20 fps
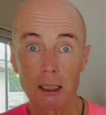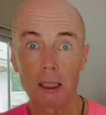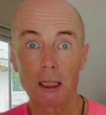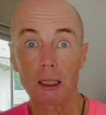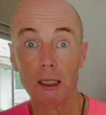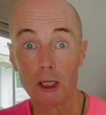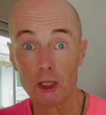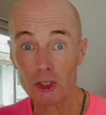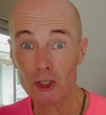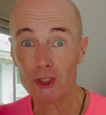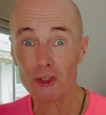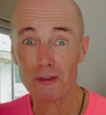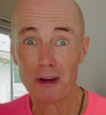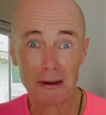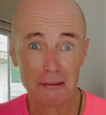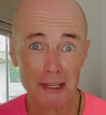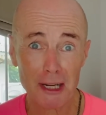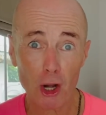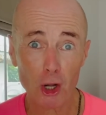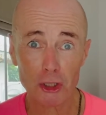because it's
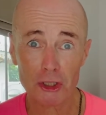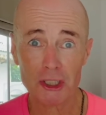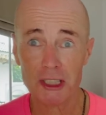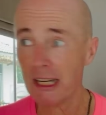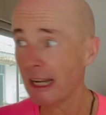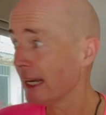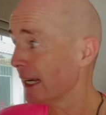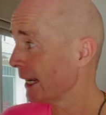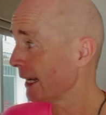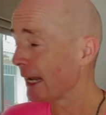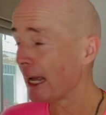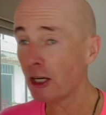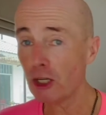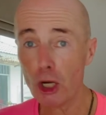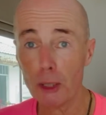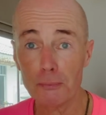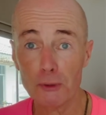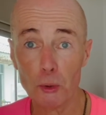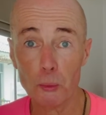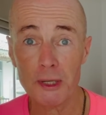very hot today and I can't
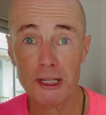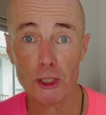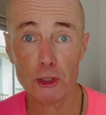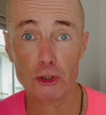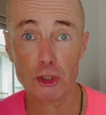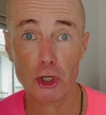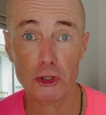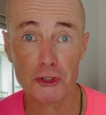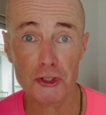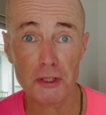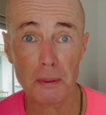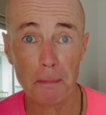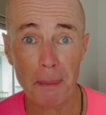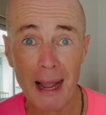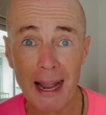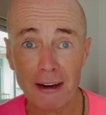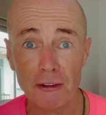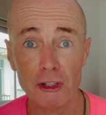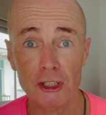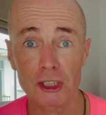open the windows because of the
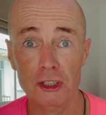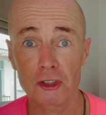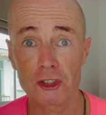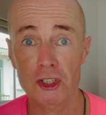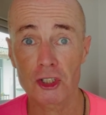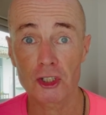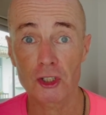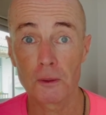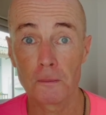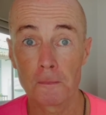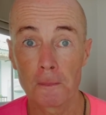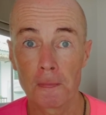parrots.